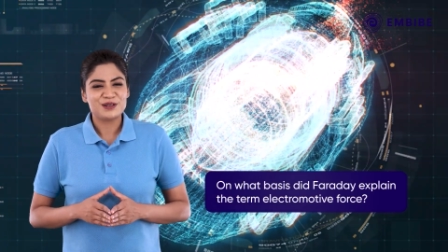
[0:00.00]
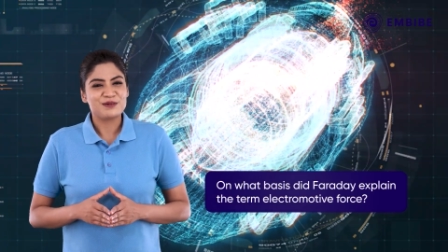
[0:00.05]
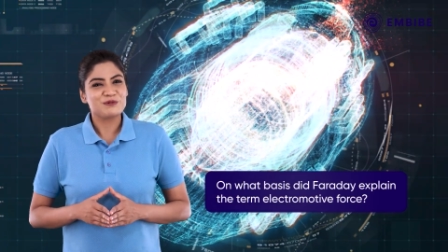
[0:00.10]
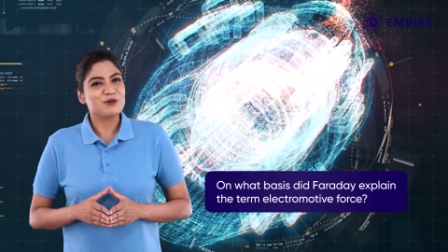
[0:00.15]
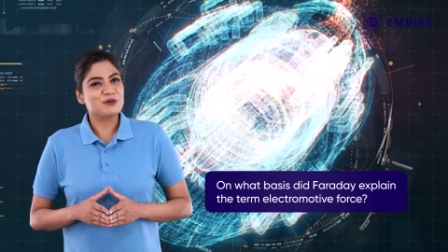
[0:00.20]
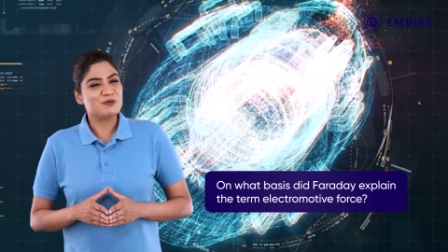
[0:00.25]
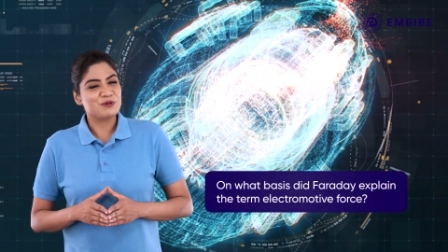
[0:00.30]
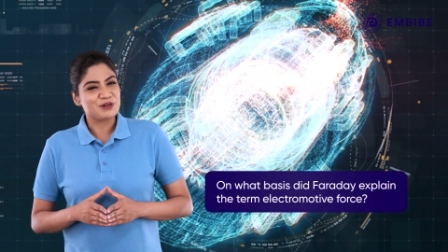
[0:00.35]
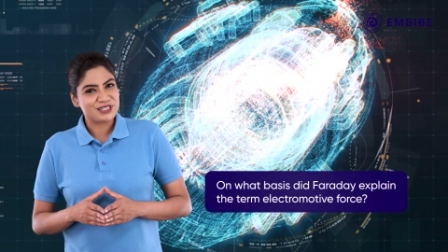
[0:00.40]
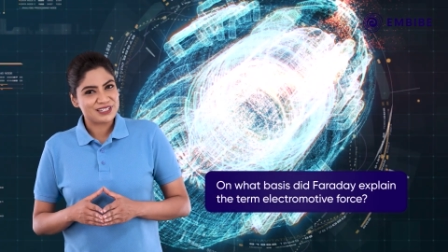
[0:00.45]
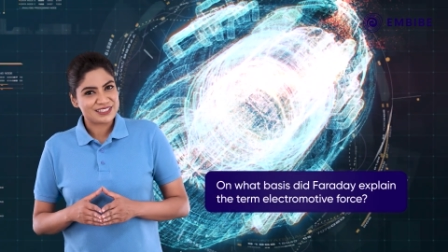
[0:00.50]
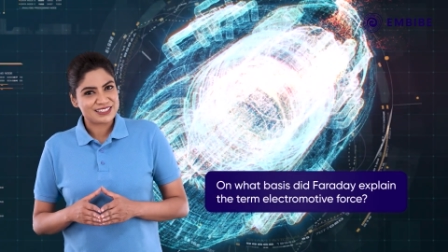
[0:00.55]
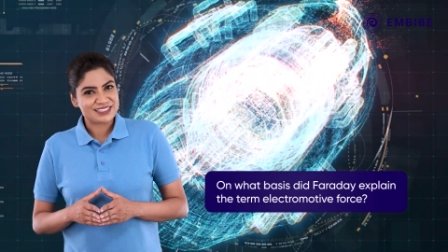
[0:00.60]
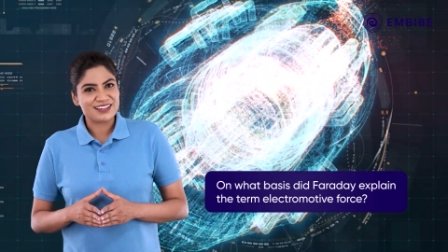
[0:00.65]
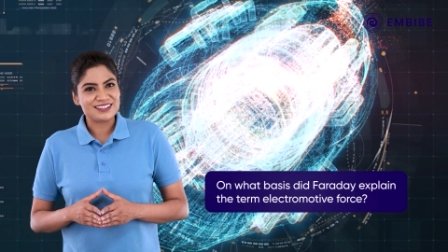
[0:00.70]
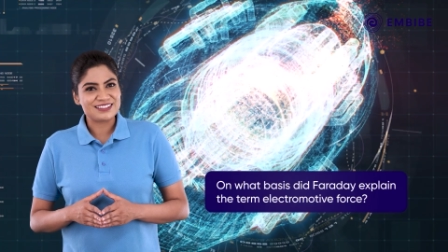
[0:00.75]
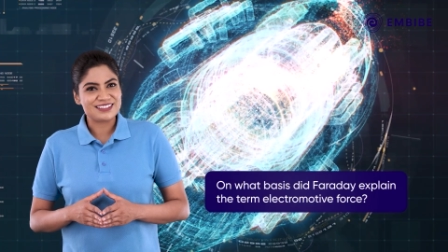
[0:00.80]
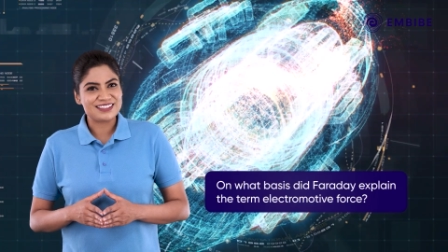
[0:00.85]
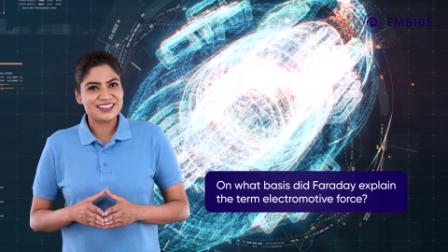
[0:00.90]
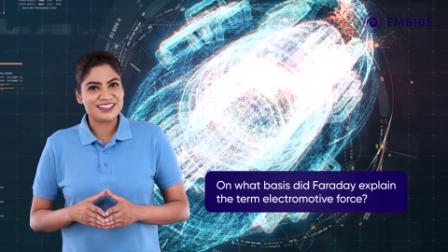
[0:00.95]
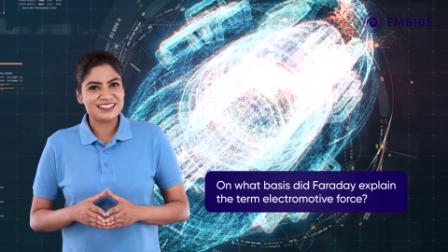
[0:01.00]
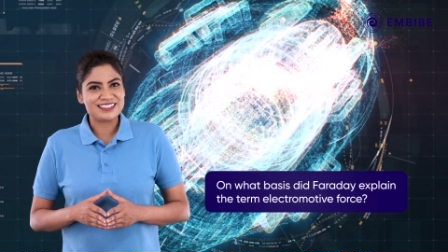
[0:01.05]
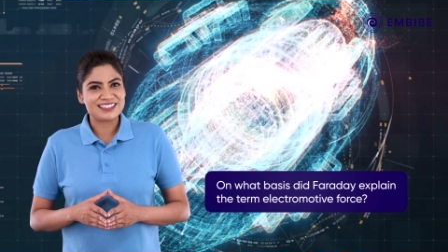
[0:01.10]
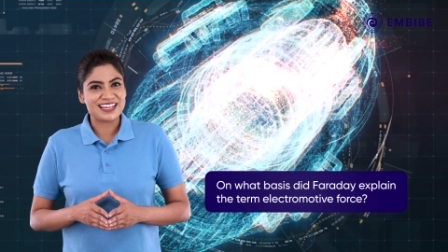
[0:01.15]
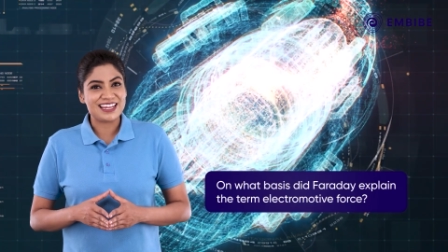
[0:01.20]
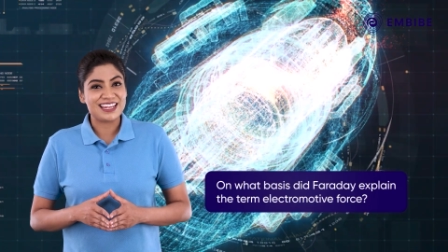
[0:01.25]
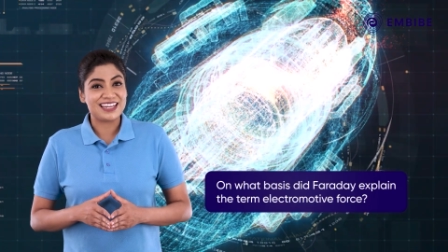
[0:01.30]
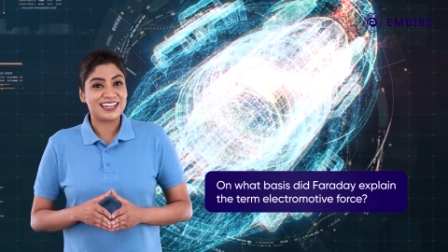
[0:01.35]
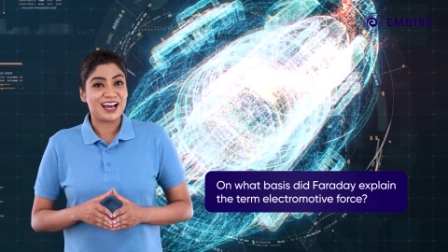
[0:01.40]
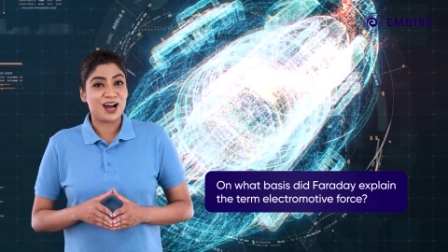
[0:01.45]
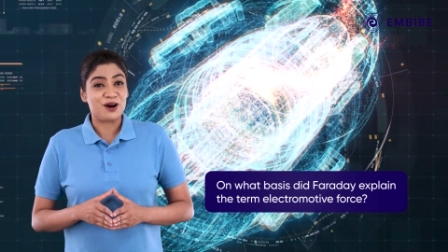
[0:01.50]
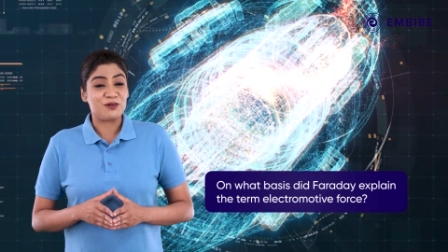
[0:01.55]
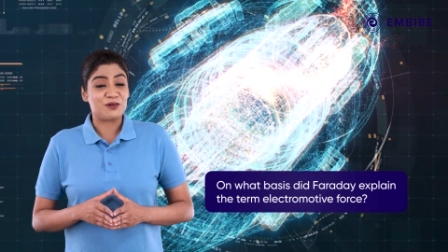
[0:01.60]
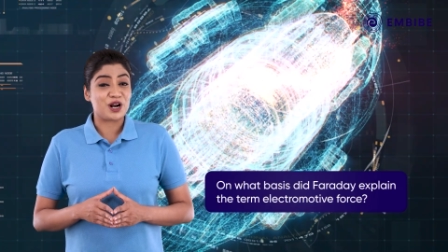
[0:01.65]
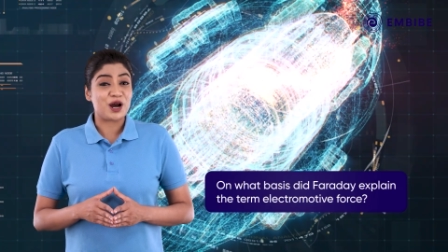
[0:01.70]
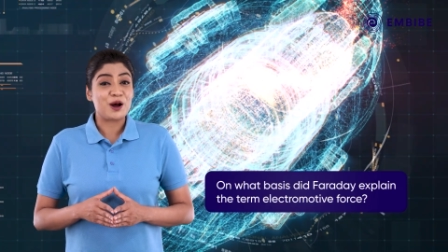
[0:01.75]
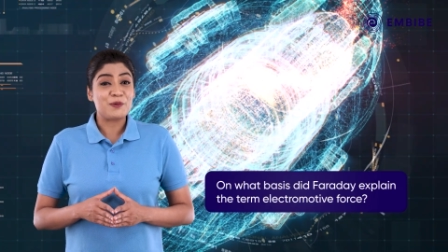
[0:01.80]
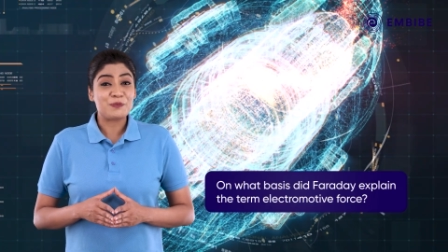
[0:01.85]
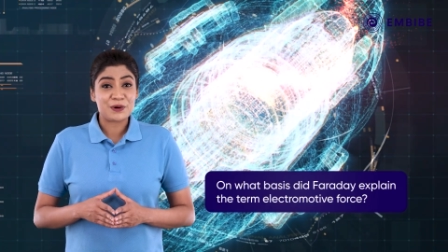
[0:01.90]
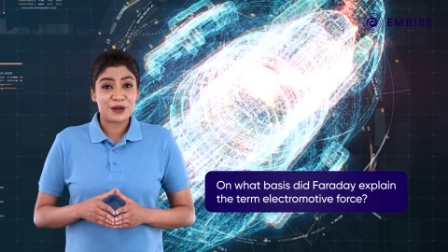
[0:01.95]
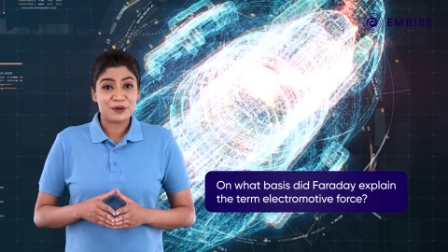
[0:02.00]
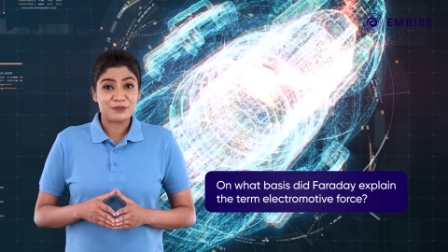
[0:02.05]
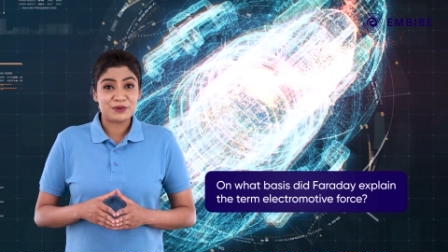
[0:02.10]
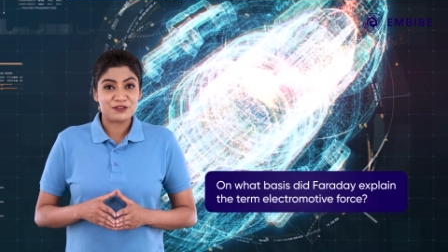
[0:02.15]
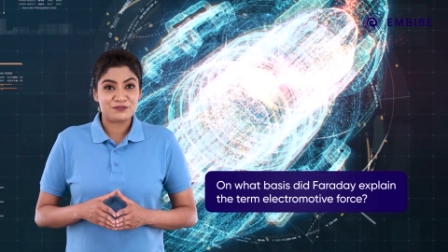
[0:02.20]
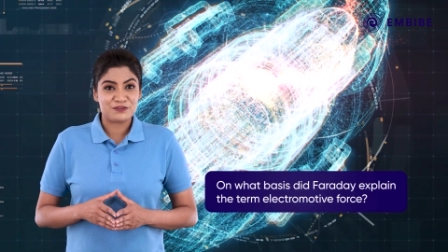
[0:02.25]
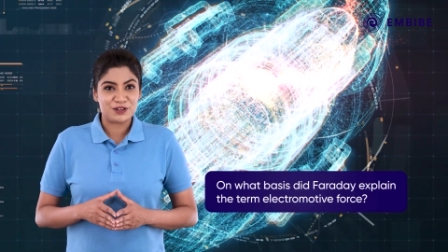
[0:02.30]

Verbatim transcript: We will discuss this in our upcoming